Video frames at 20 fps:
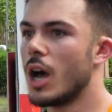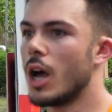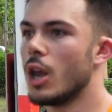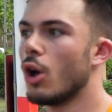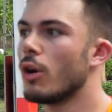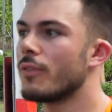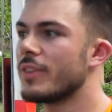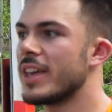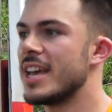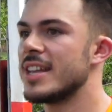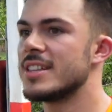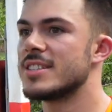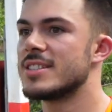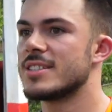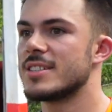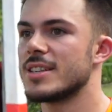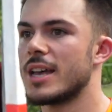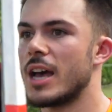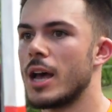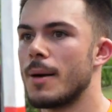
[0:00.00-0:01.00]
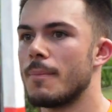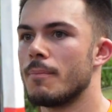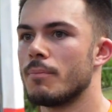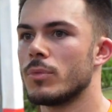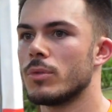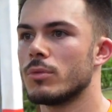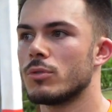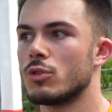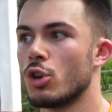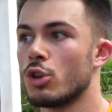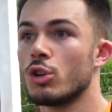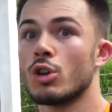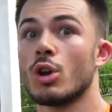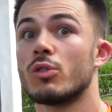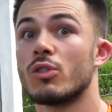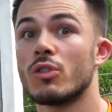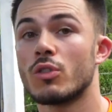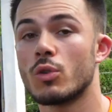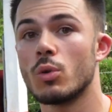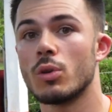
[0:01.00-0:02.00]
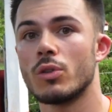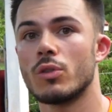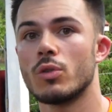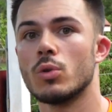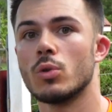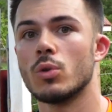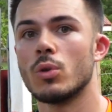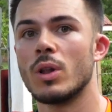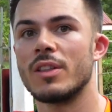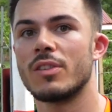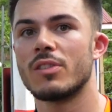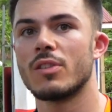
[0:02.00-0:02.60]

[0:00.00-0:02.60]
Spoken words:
a lot of kids couldn't go to school at all, and